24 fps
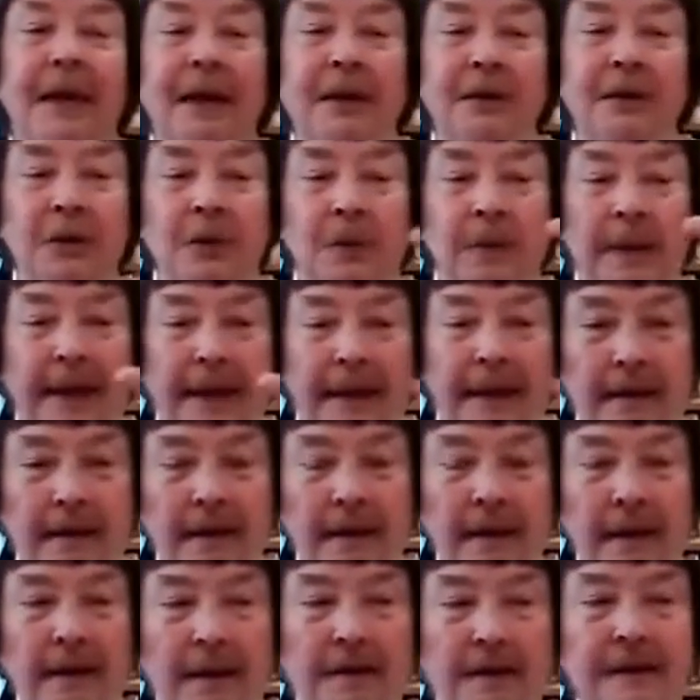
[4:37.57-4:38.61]
so that
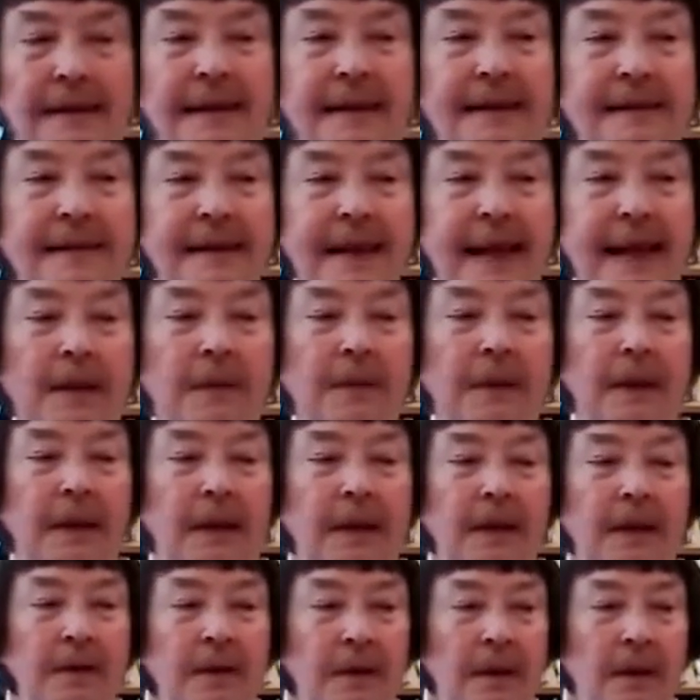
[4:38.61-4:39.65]
it sinks down
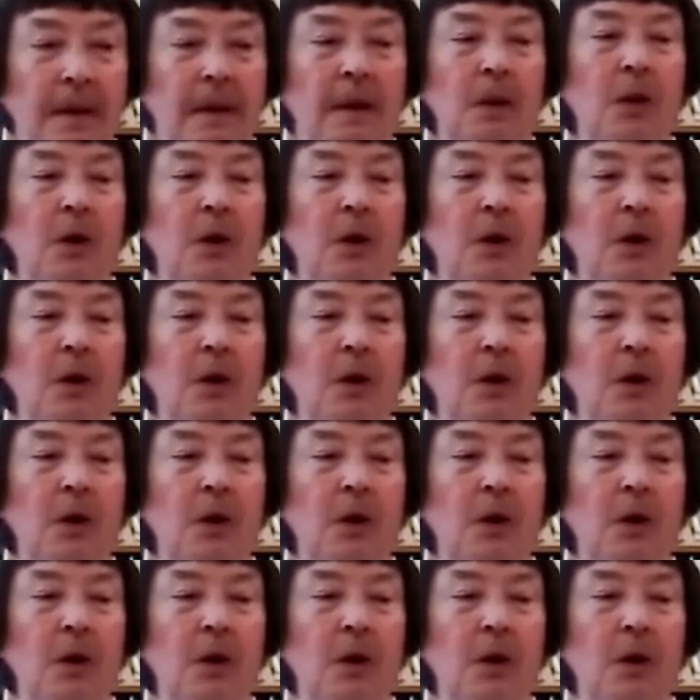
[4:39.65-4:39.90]
in.